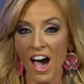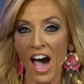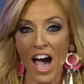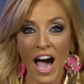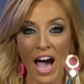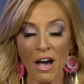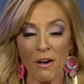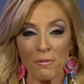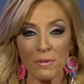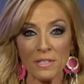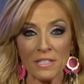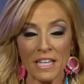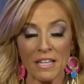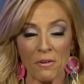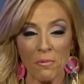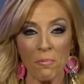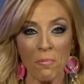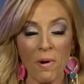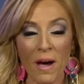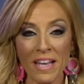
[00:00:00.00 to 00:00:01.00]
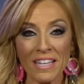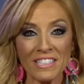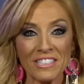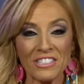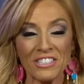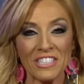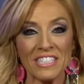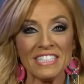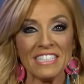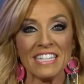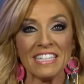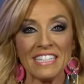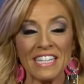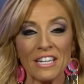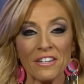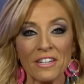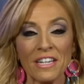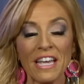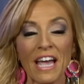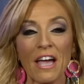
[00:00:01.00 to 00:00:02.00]
I was like, what? She said,
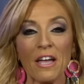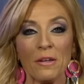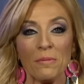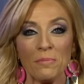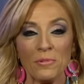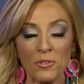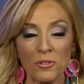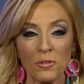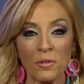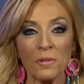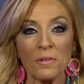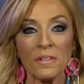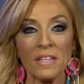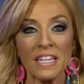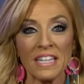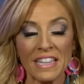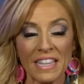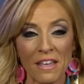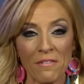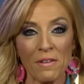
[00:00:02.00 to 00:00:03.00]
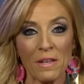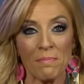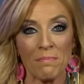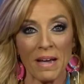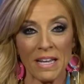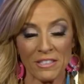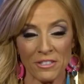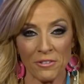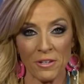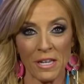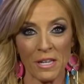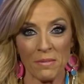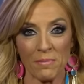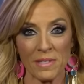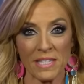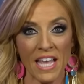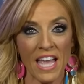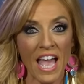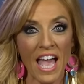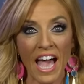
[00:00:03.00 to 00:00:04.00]
Terri, I am truly living my dreams.
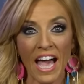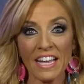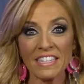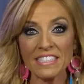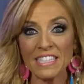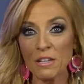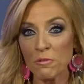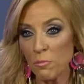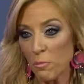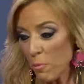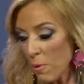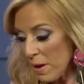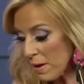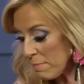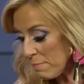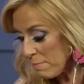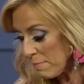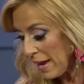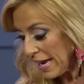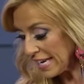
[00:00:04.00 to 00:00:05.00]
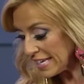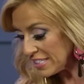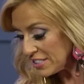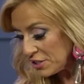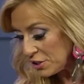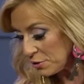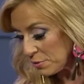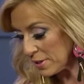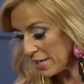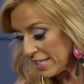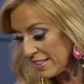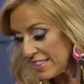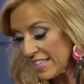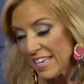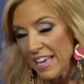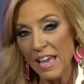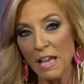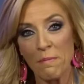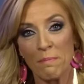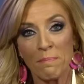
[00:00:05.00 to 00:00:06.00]
I said, what made you get the
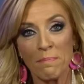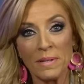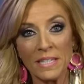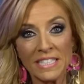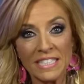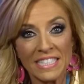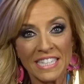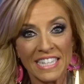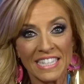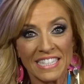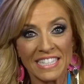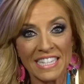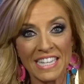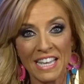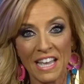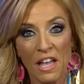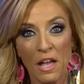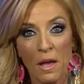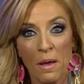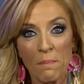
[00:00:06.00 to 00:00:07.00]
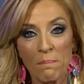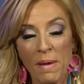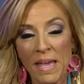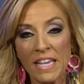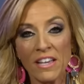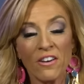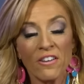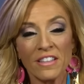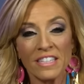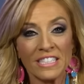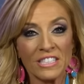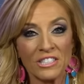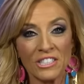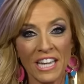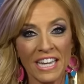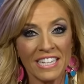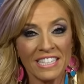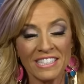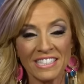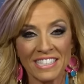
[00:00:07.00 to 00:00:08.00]
ambition to make all these
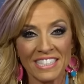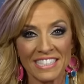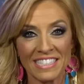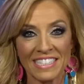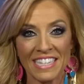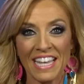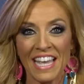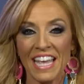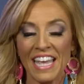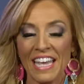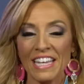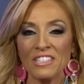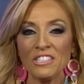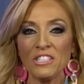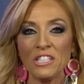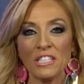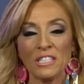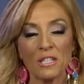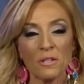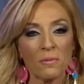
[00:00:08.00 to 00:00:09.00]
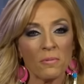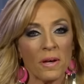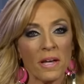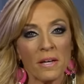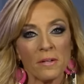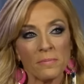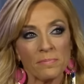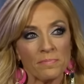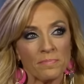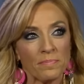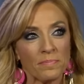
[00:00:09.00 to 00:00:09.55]
changes? And she said, well,